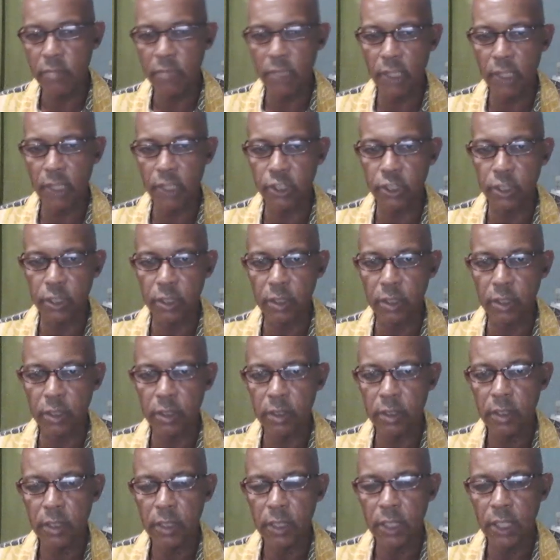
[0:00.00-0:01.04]
imagine
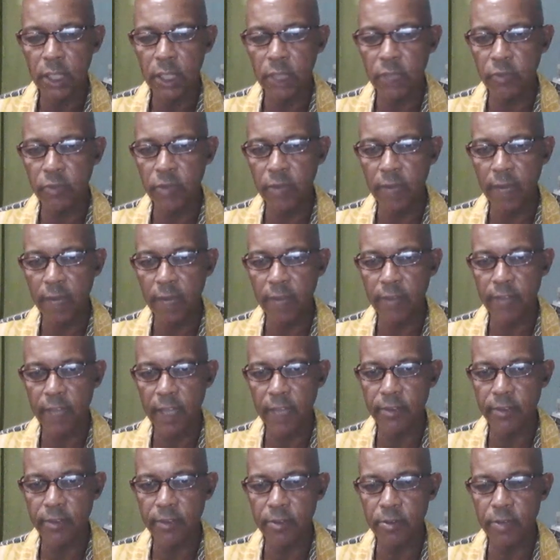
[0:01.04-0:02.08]
if we have
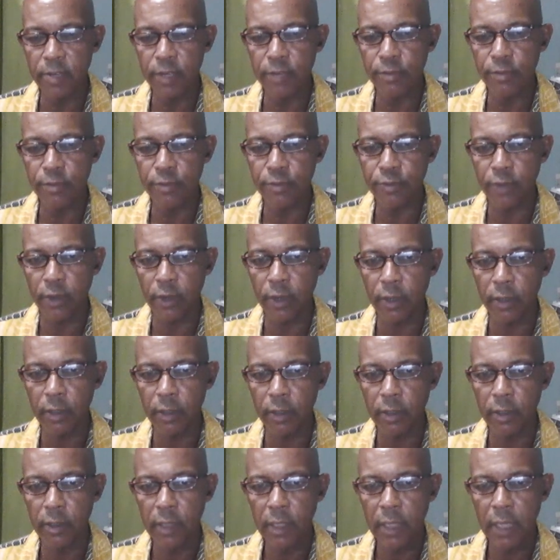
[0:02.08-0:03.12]
heavy rainfall
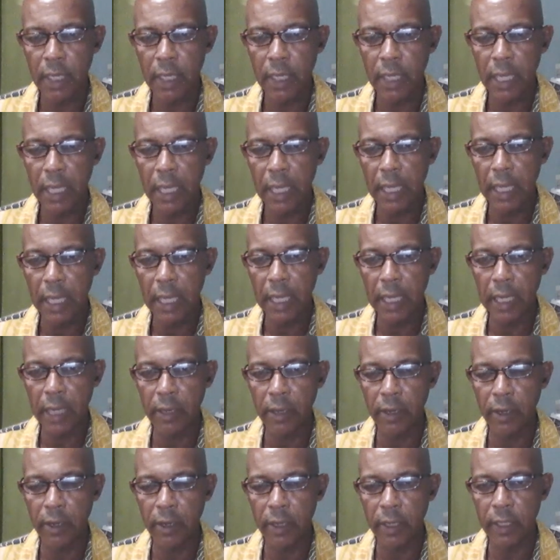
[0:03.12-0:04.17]

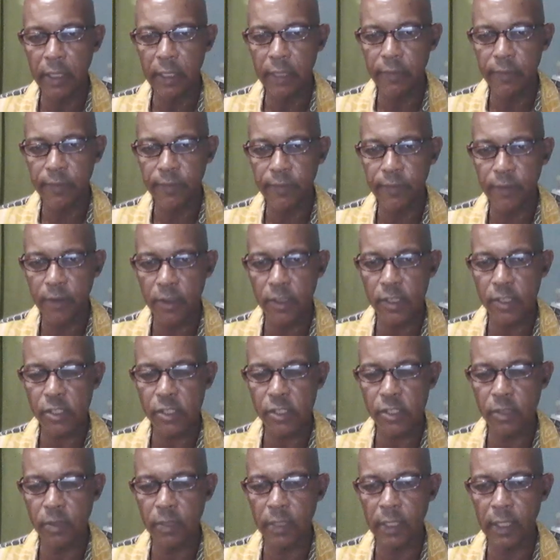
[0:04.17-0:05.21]
uh, in a
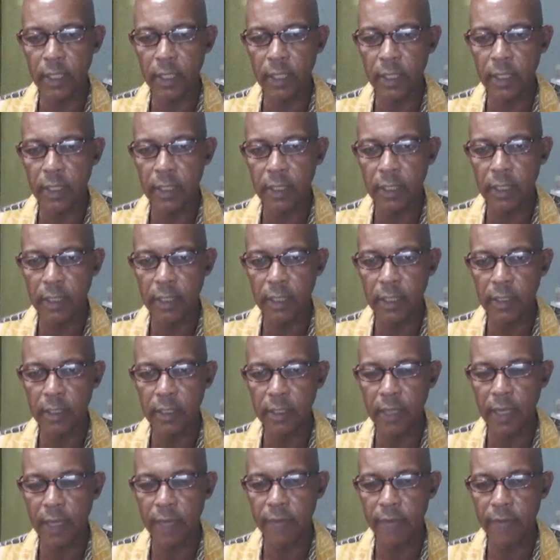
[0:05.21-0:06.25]
forest where
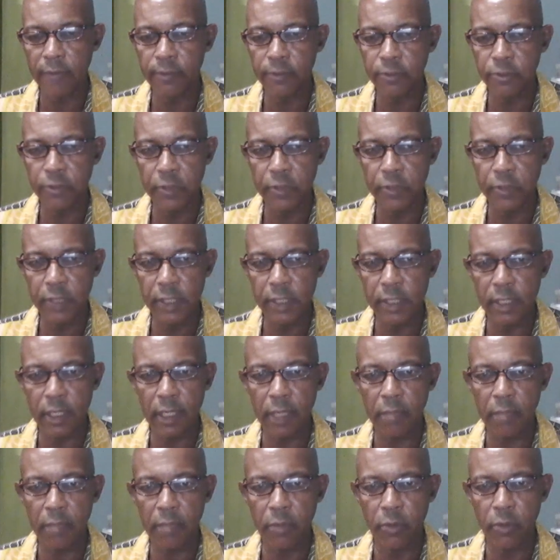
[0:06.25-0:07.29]
you have trees
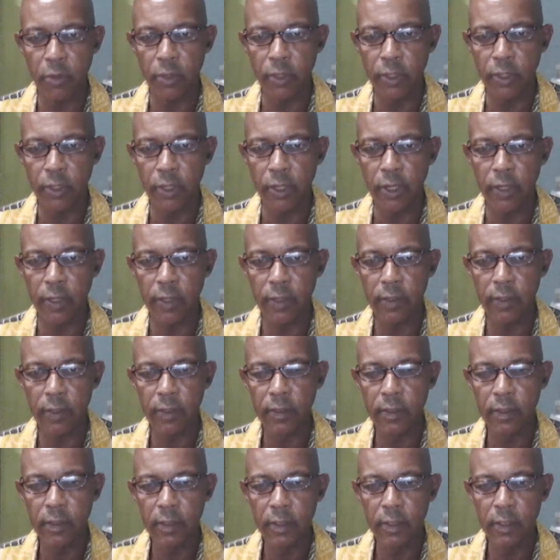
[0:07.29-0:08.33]
that are broken down.
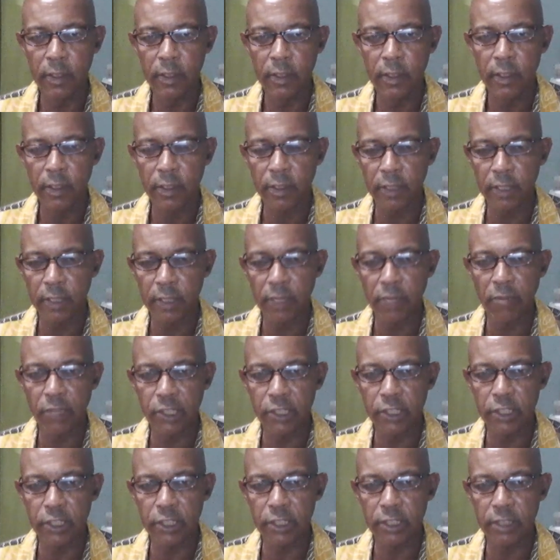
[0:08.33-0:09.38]
You could
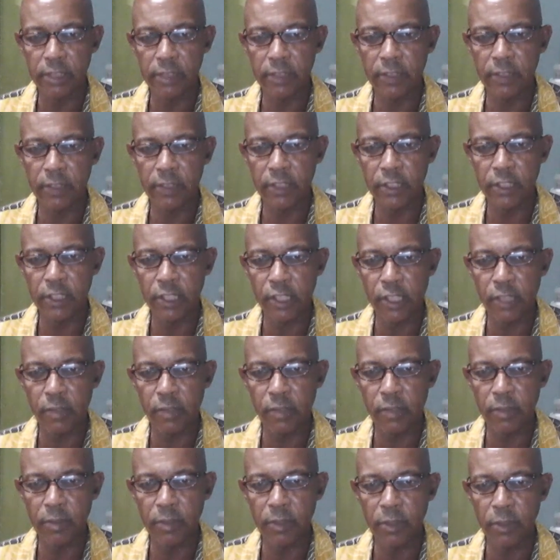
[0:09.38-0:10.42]
imagine the
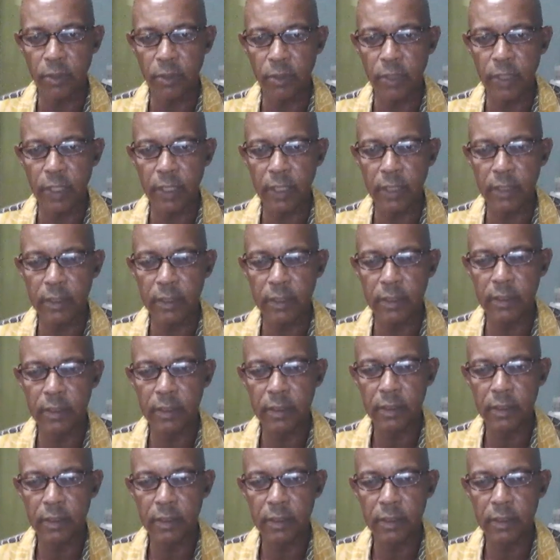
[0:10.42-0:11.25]
devastation we've been looking at.